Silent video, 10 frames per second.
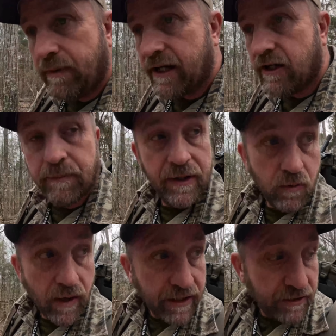back up here
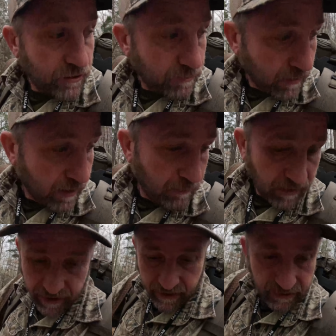where I can use my ground
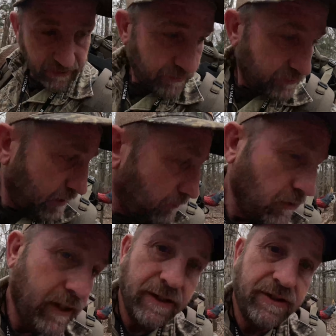blind. So I'm
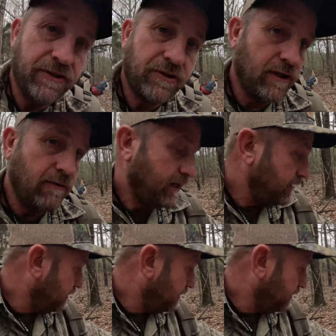gonna get at this tree right